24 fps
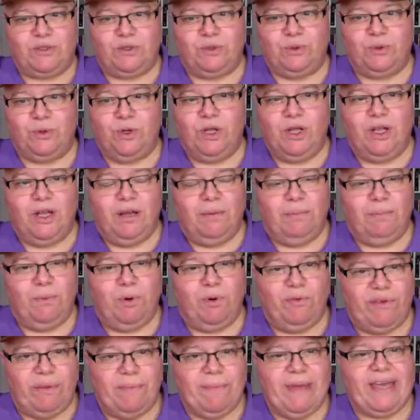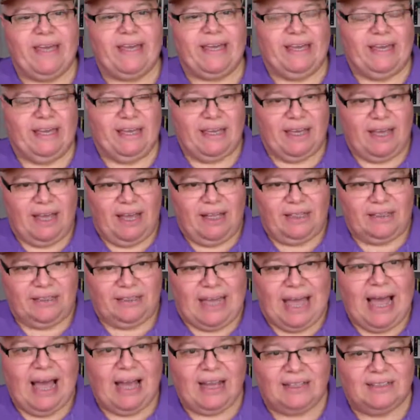to movie making
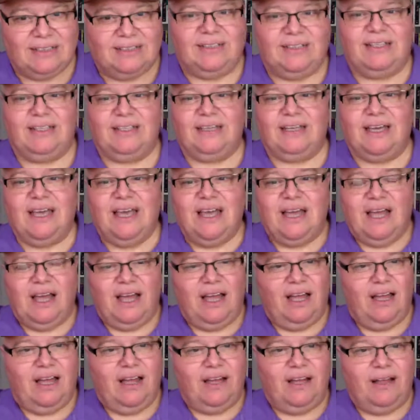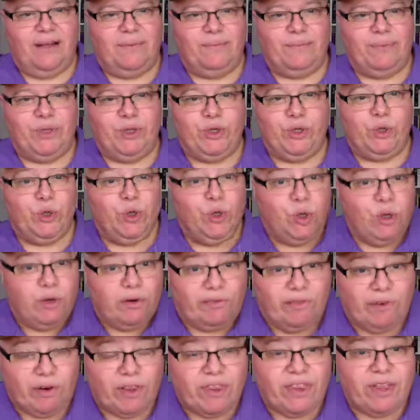and acting? Do you
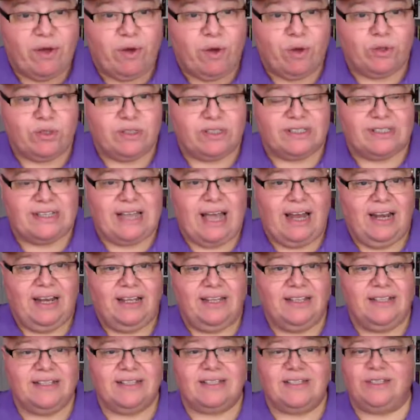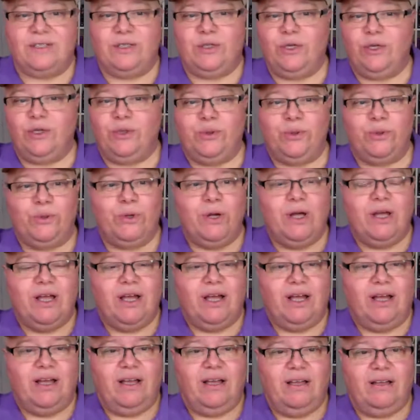look for those talents? Do you
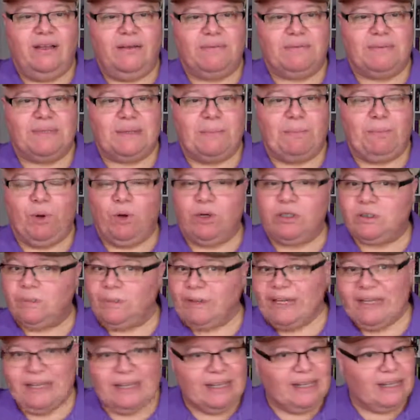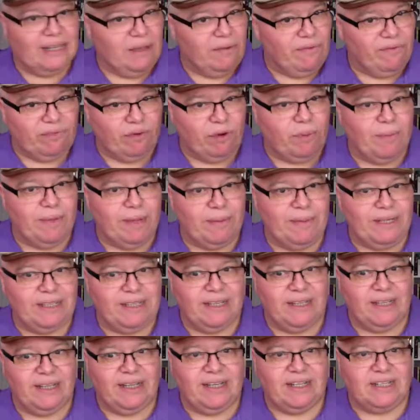support bringing them from the
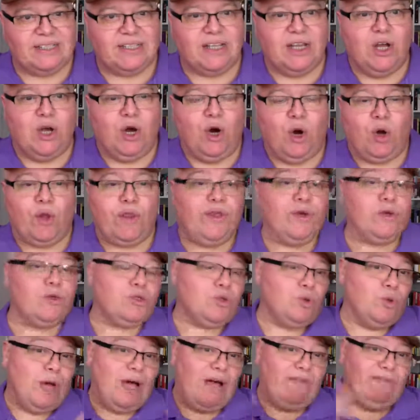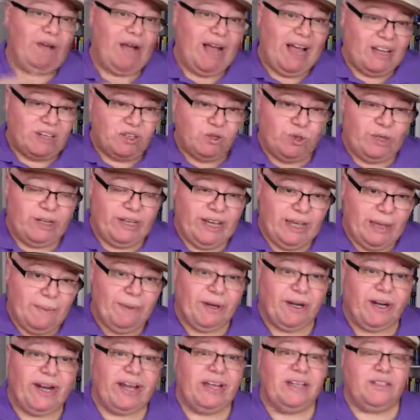Middle East or those who have actually
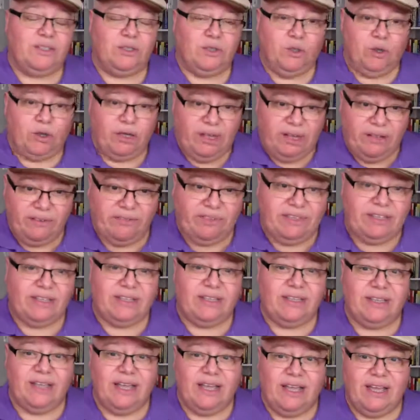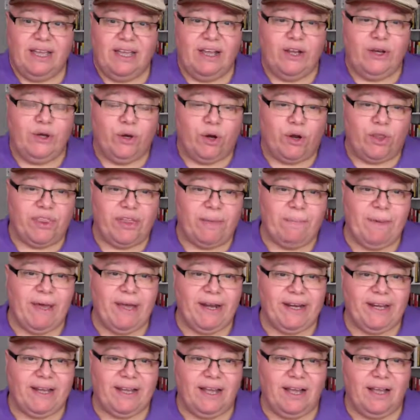immigrated or lived in North
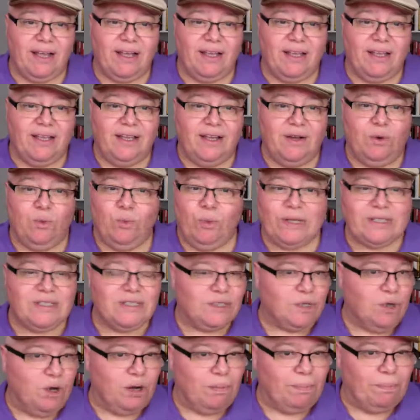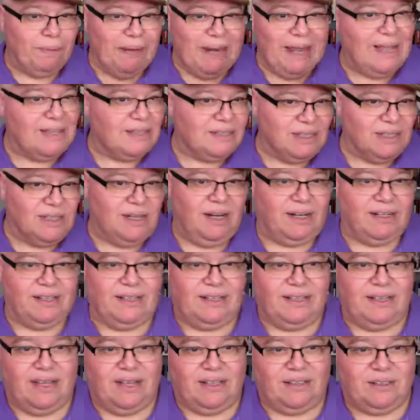America? What's your plans
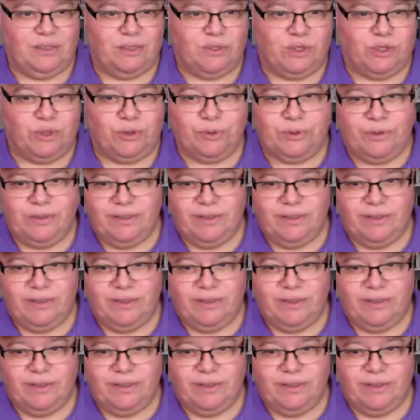regarding that issue?